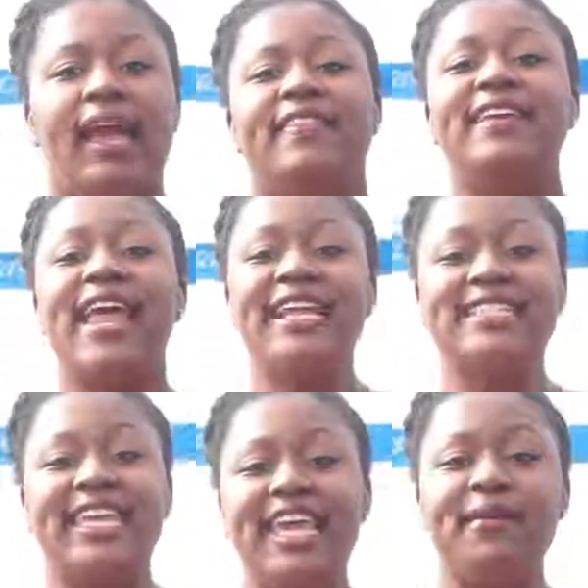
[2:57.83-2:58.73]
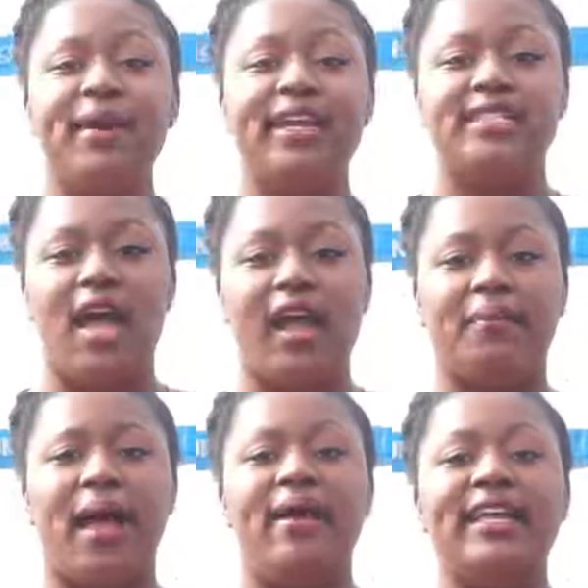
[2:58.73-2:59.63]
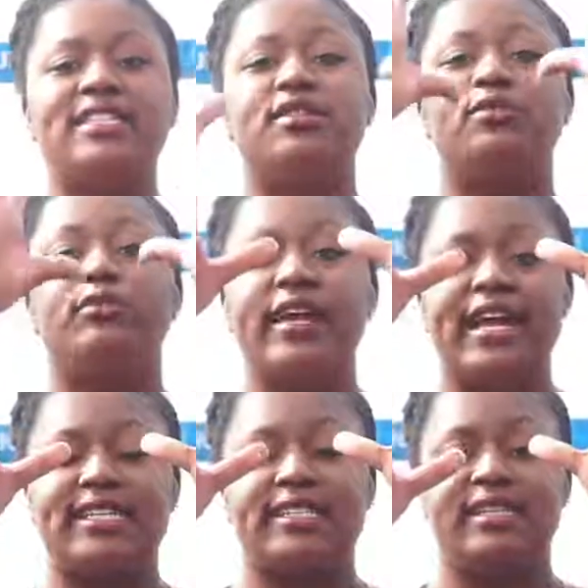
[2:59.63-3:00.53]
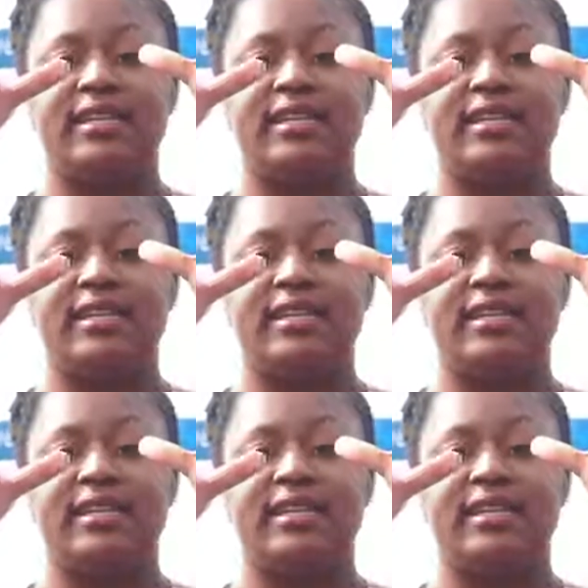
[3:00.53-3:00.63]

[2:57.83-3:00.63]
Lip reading: The next key we're going to talk about is the wrist,